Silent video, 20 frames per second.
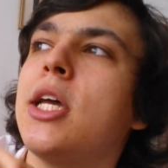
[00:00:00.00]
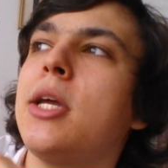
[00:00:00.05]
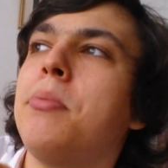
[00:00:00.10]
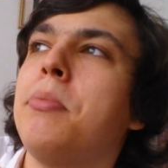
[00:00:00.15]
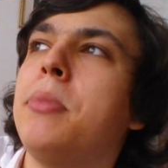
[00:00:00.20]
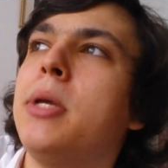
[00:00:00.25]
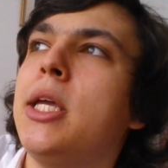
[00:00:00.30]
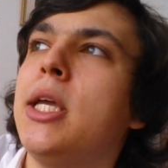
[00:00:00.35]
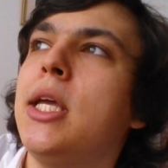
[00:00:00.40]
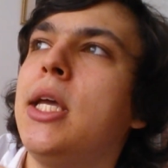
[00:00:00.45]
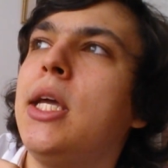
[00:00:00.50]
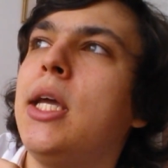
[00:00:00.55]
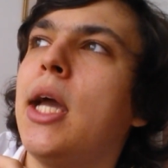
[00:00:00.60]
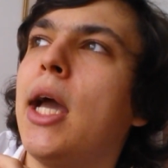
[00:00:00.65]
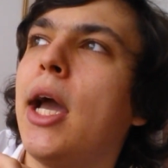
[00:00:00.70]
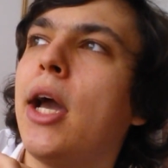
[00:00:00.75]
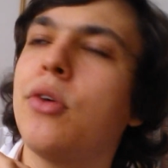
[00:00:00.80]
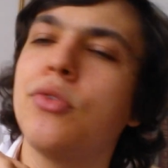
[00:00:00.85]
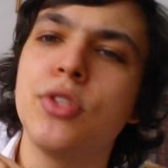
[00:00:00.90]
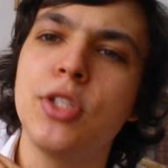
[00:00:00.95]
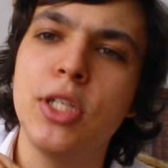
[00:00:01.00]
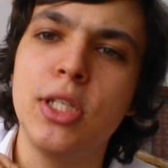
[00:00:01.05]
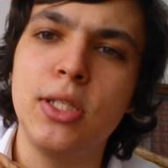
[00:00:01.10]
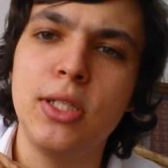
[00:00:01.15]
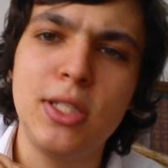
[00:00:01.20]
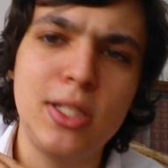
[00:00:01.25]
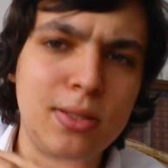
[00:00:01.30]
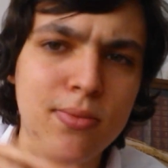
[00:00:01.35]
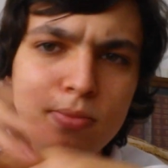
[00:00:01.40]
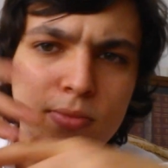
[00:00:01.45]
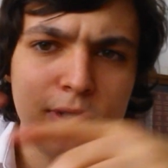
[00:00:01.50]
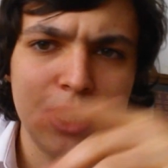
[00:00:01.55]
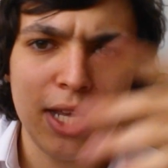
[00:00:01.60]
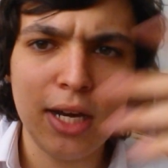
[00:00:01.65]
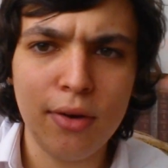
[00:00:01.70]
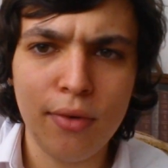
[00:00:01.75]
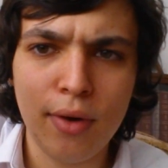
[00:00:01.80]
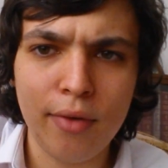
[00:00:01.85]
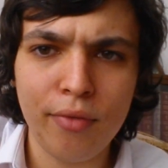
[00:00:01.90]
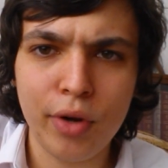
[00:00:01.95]
take me out to
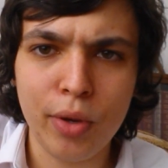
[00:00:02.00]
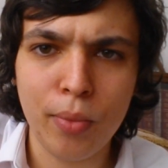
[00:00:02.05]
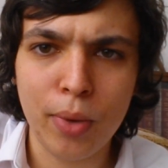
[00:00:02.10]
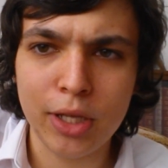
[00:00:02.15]
dinner every